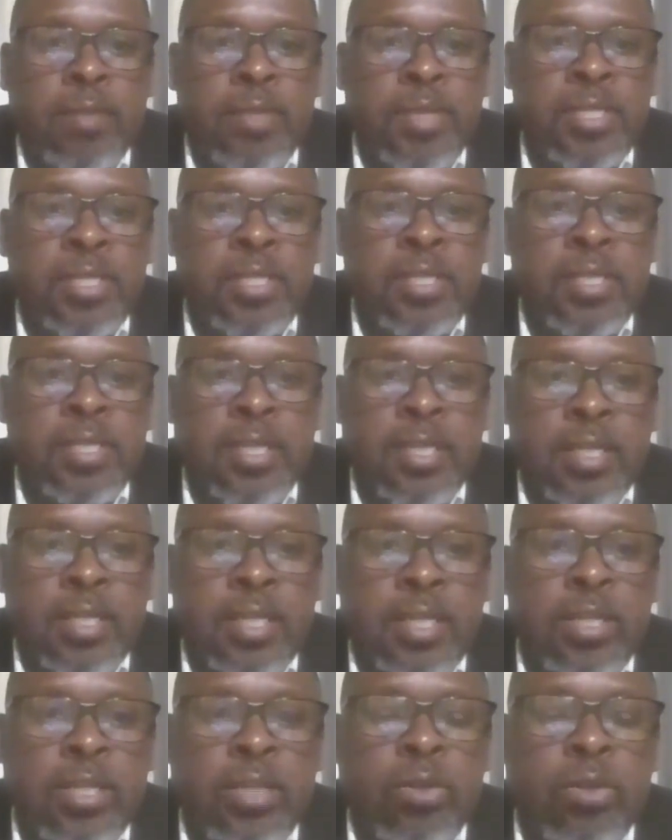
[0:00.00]
that the
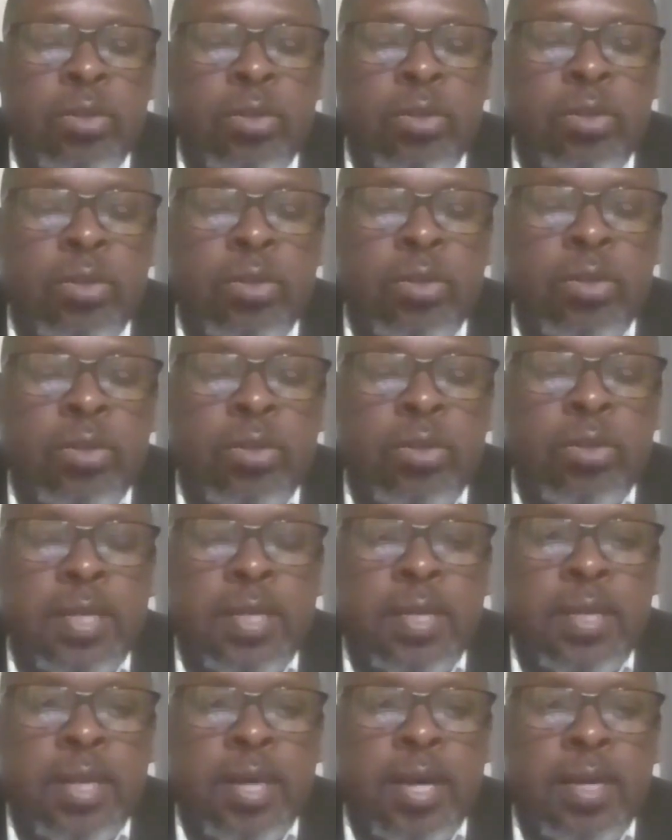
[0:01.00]
machinery
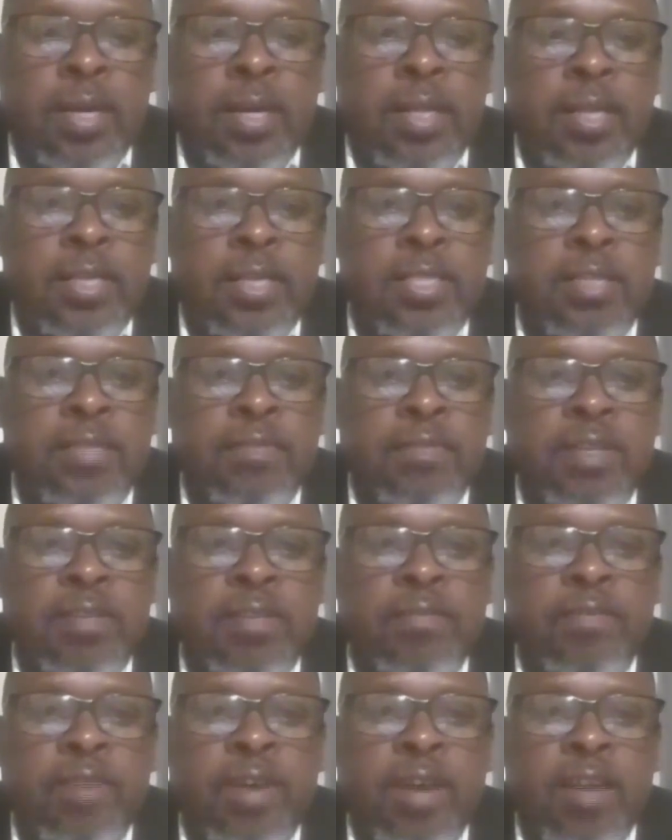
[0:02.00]
includes uh, another
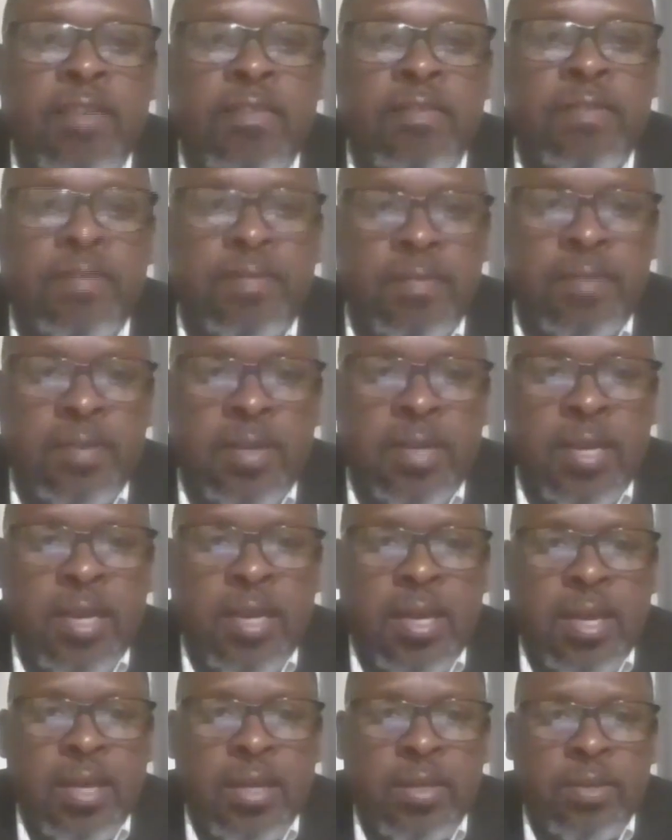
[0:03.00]
75
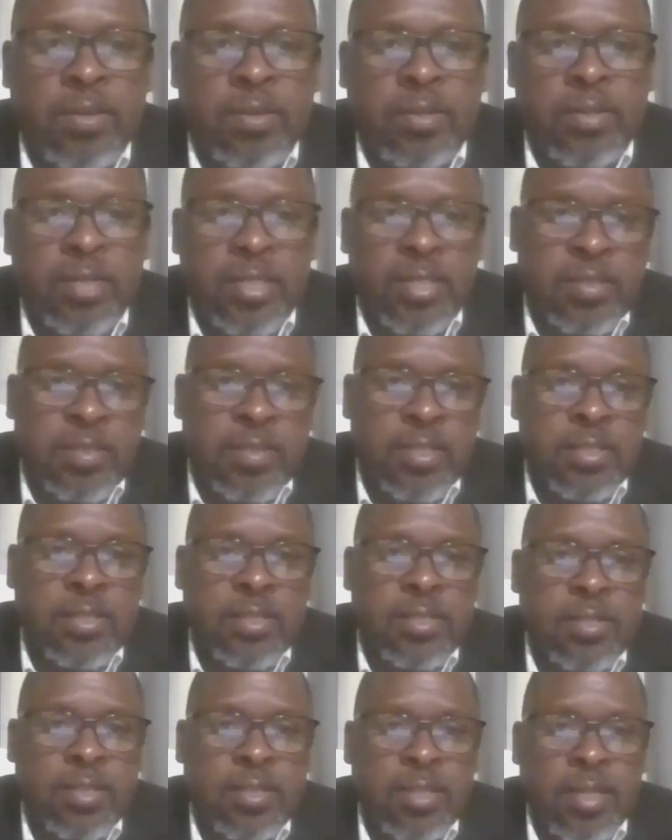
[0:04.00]
you know
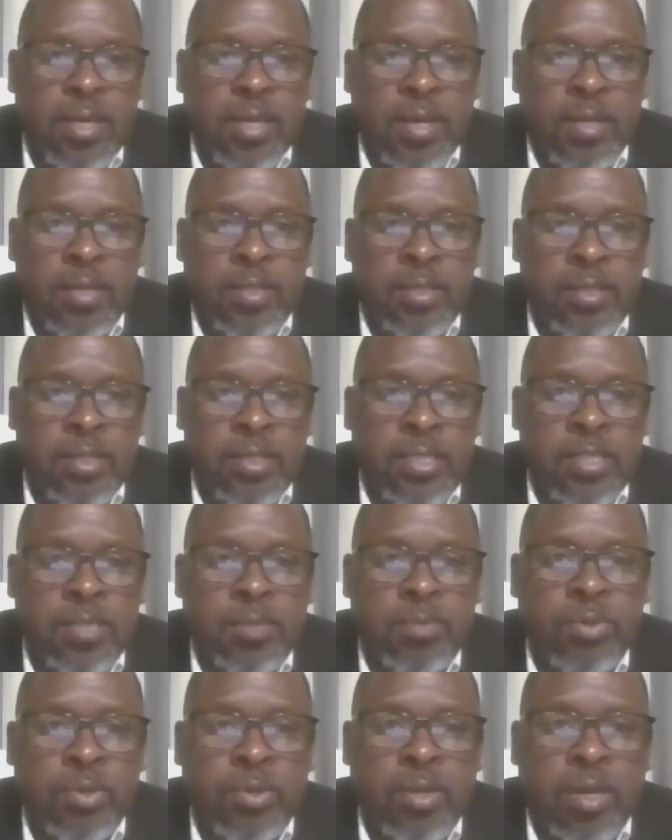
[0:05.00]
districts uh,
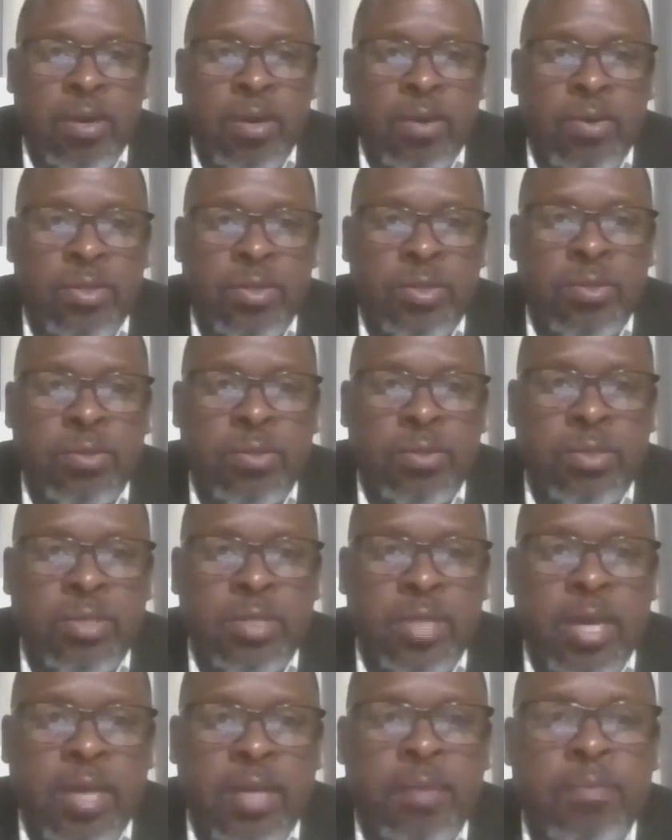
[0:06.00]
distributed across
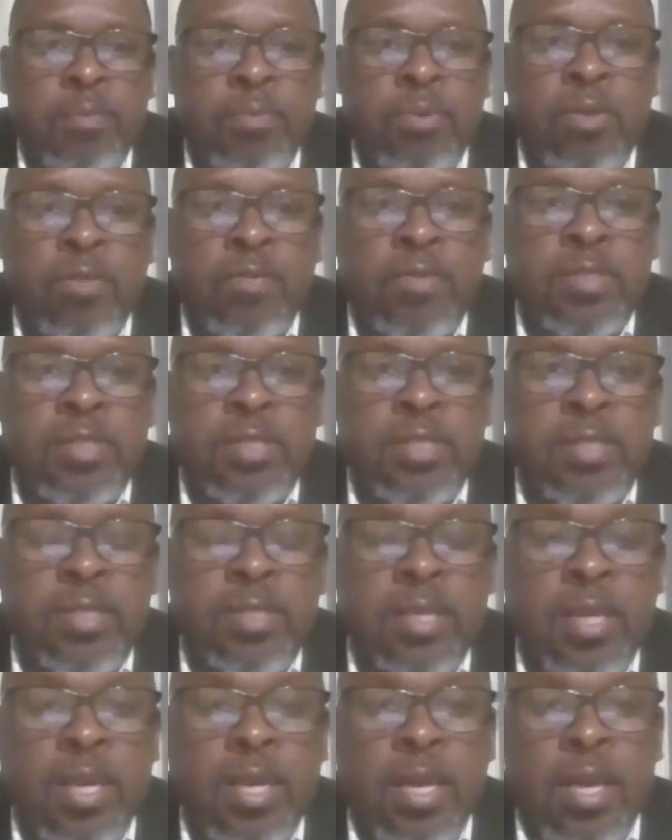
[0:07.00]
those nine
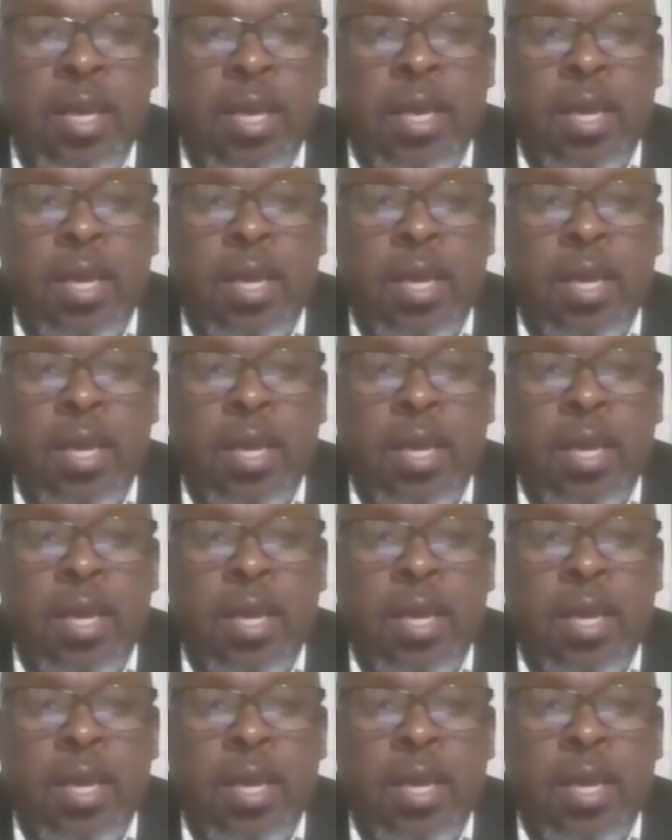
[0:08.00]
provinces